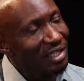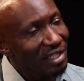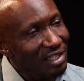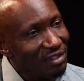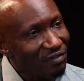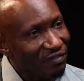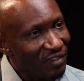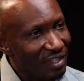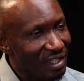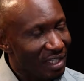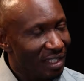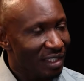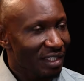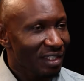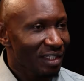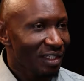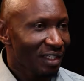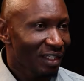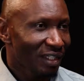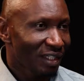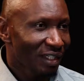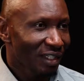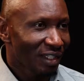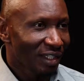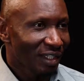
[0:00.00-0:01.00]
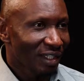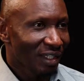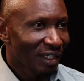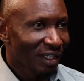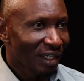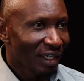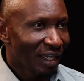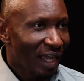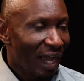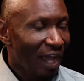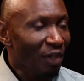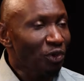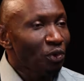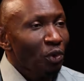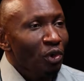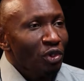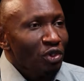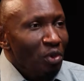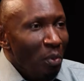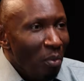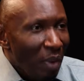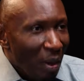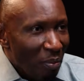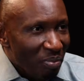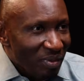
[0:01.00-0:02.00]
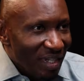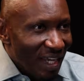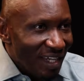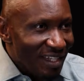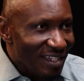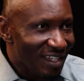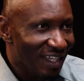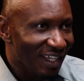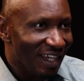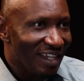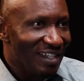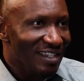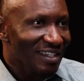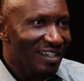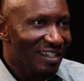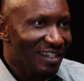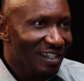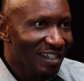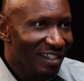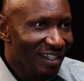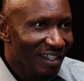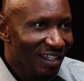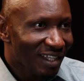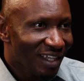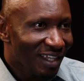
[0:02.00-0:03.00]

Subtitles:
this visit? Are you also baptizing us?